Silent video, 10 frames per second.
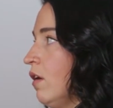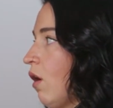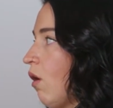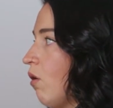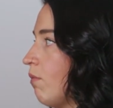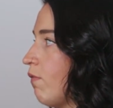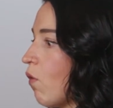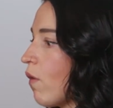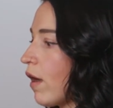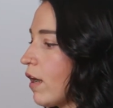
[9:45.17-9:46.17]
hope
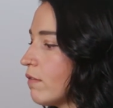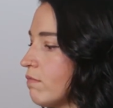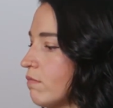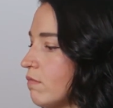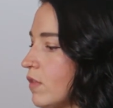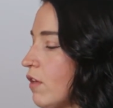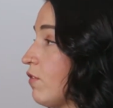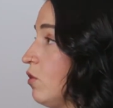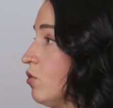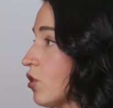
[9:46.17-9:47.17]
for the
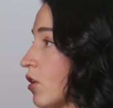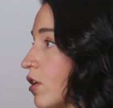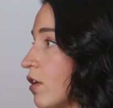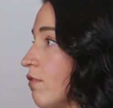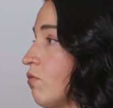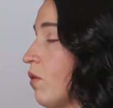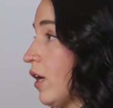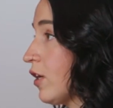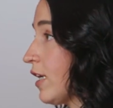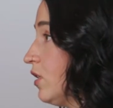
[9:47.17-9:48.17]
future of what
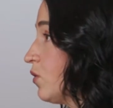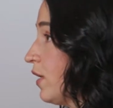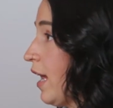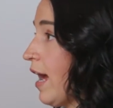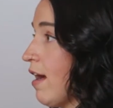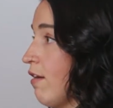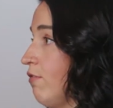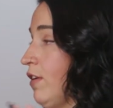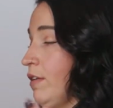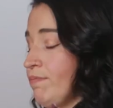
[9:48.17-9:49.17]
our kids would
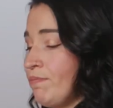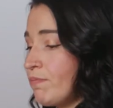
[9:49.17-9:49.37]
have and